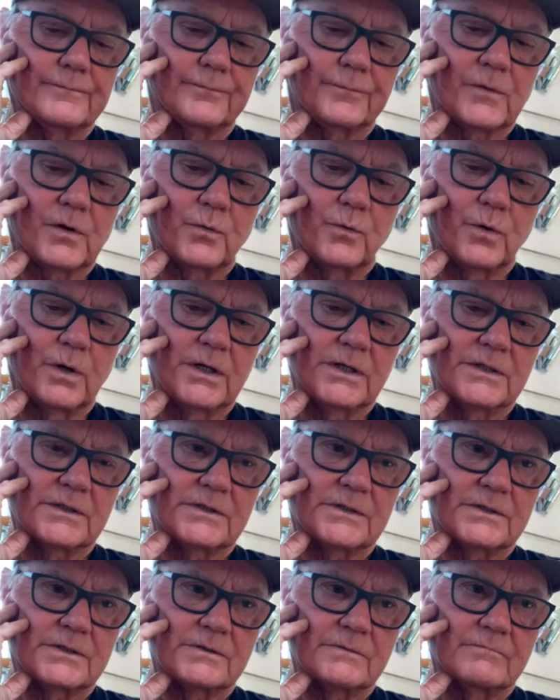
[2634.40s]

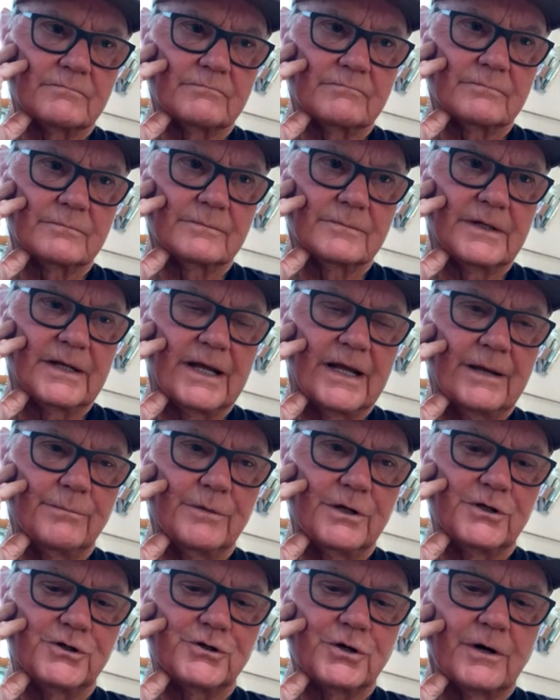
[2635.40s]
was the
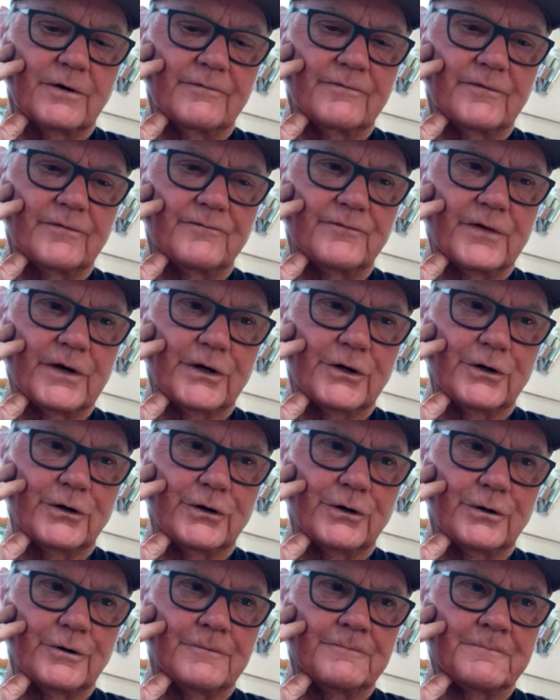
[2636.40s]
image of a
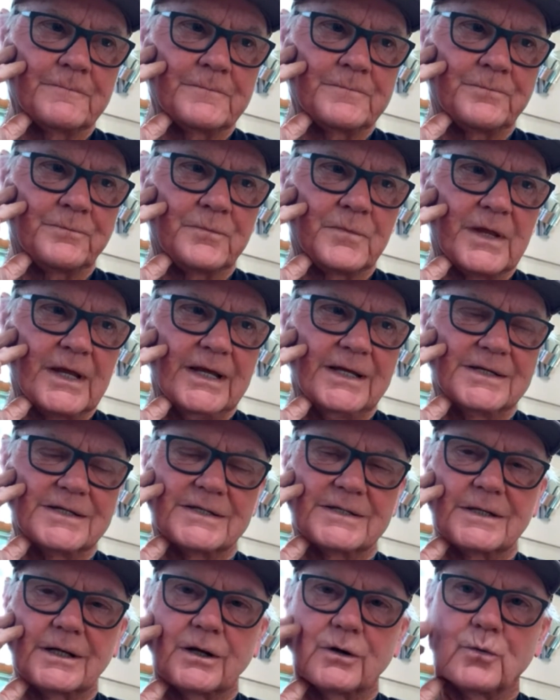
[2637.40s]
figure in
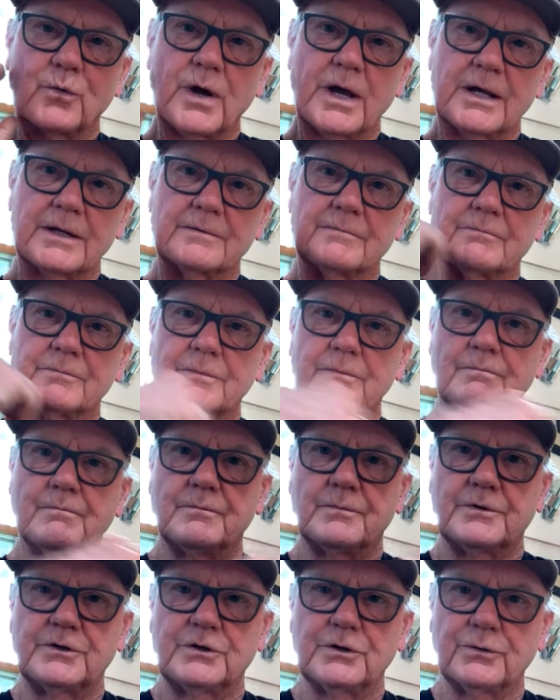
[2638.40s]
silhouette
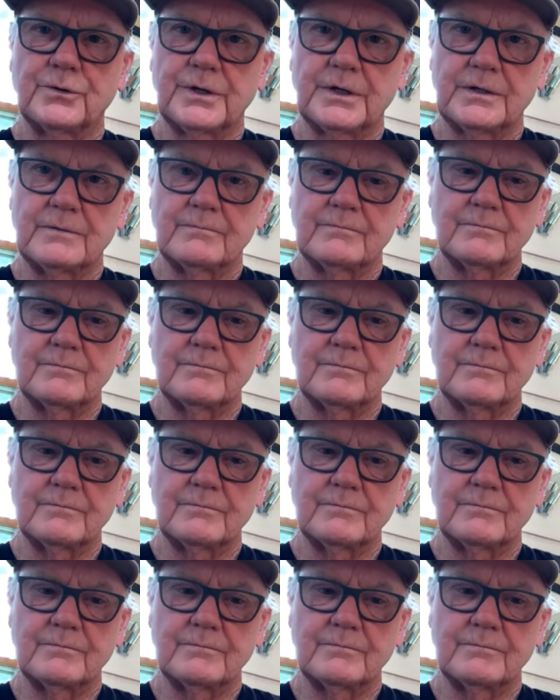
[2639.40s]
doing